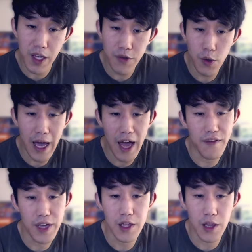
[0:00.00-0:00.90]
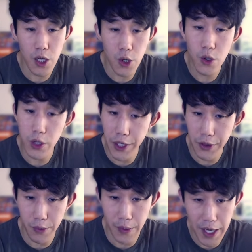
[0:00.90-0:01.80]
you have a low
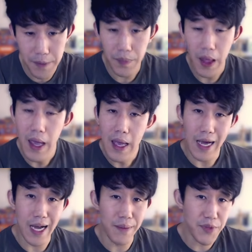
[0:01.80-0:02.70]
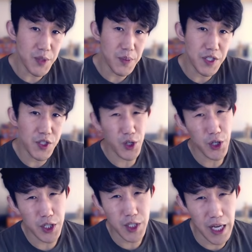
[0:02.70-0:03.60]
click-through rate, this means your
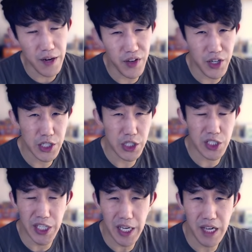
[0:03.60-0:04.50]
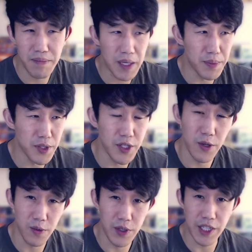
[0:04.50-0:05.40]
hook is kind of uninteresting and people
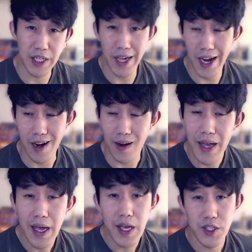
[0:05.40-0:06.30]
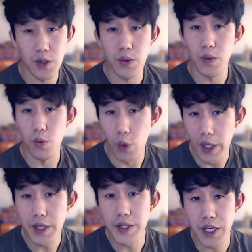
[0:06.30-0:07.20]
don't really care. So
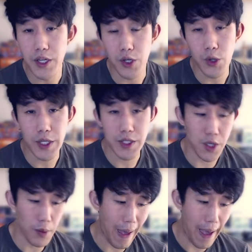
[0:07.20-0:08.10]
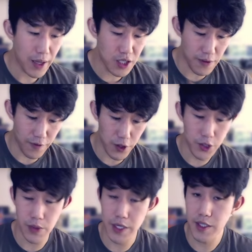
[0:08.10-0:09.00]
what you'll need to do is go back to the first
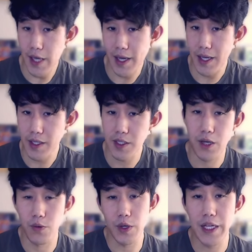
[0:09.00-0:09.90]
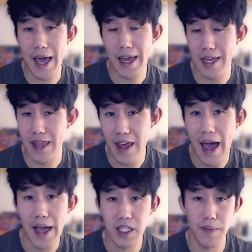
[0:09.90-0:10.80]
3 seconds and really edit
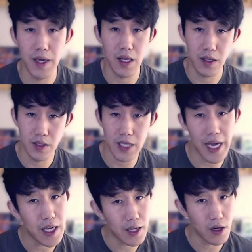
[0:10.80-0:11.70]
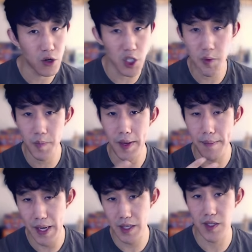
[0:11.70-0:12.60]
that to make it tight and crisp
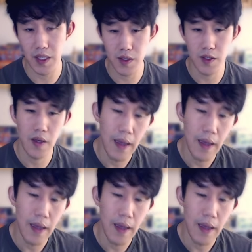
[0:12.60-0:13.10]
and make sense.